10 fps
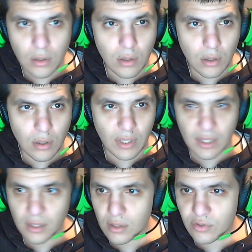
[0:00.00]
Okay,
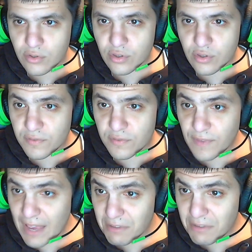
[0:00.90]
so there's
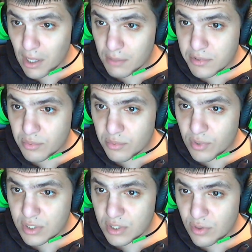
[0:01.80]
5 columns.
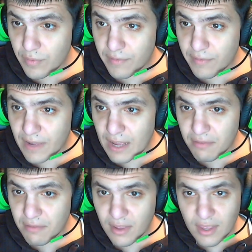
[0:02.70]
1, 2, 3, 4, 5.
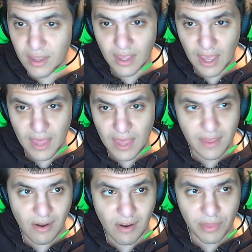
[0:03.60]
And
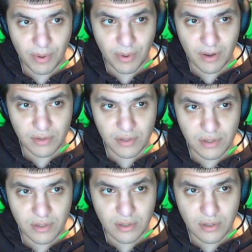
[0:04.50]
there are 3 rows.